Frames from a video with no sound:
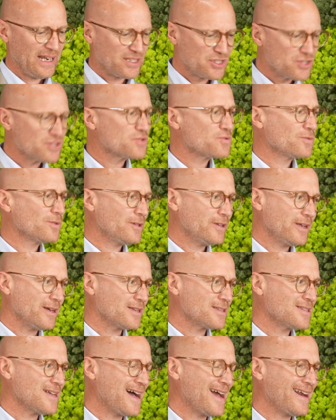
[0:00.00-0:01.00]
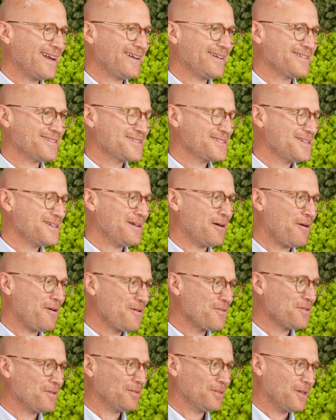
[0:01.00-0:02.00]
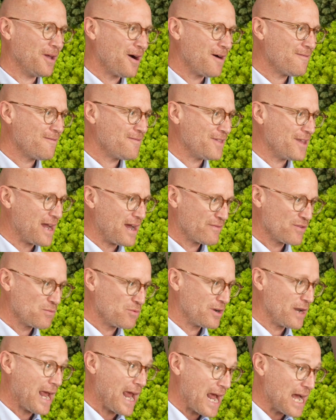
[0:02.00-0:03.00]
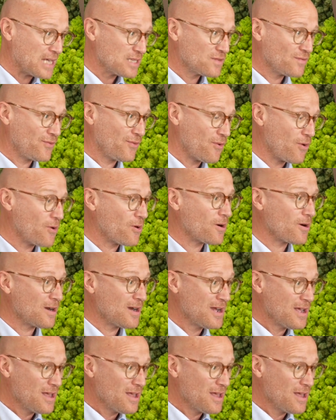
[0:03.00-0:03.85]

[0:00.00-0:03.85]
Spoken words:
it's just really exciting to see all the love that everyone has for